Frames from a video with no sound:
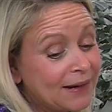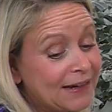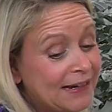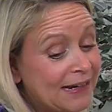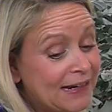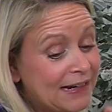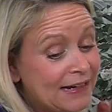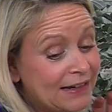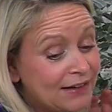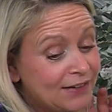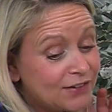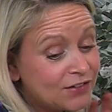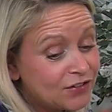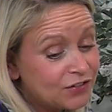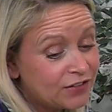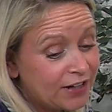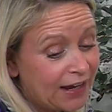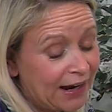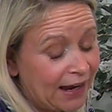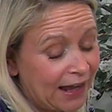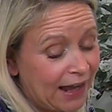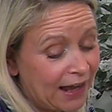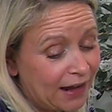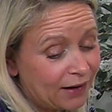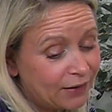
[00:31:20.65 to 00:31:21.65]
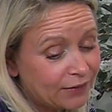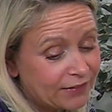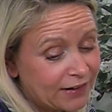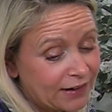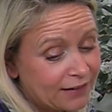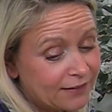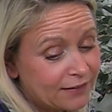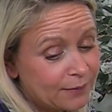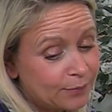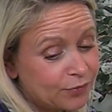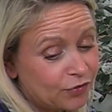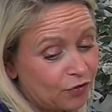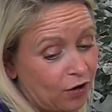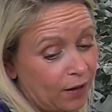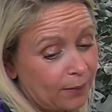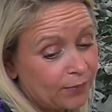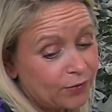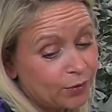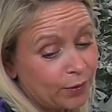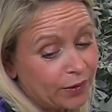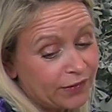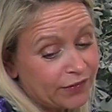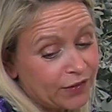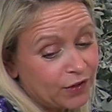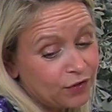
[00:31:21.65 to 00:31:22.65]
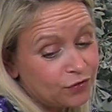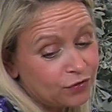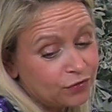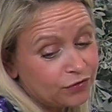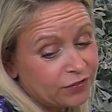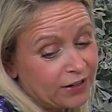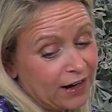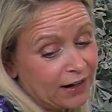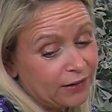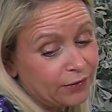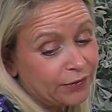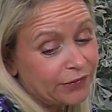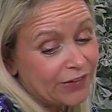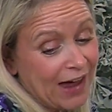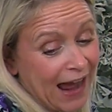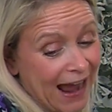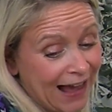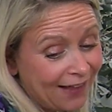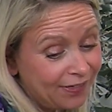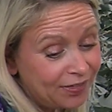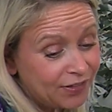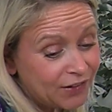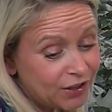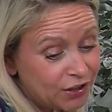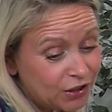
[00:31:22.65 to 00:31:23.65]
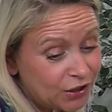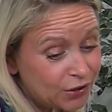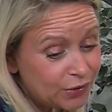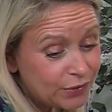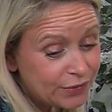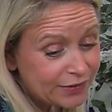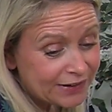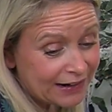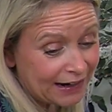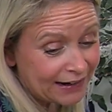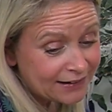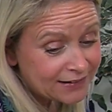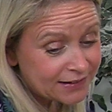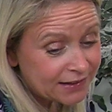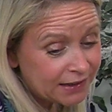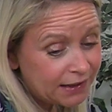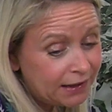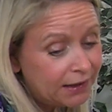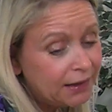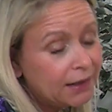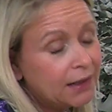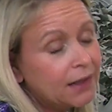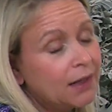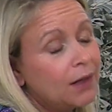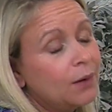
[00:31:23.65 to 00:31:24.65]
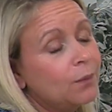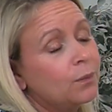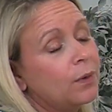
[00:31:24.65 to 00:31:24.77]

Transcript: Please check out and subscribe to our social channels and the newsletter,